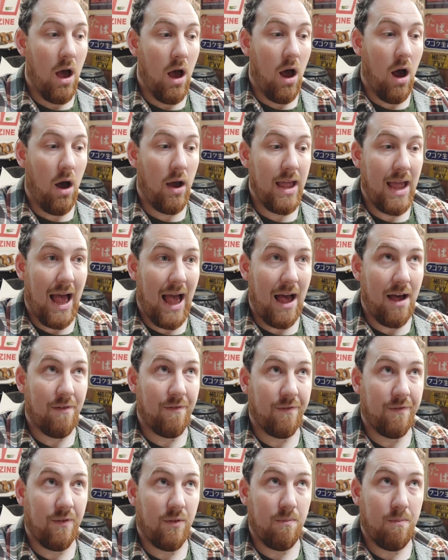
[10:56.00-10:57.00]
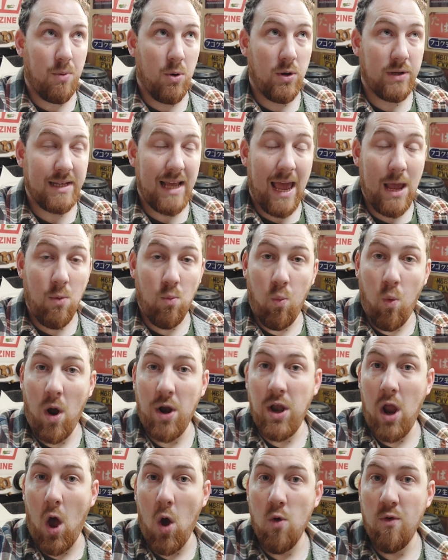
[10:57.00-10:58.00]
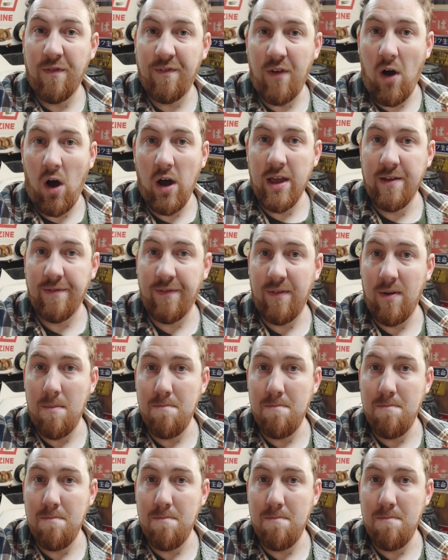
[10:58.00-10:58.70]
I have put a 105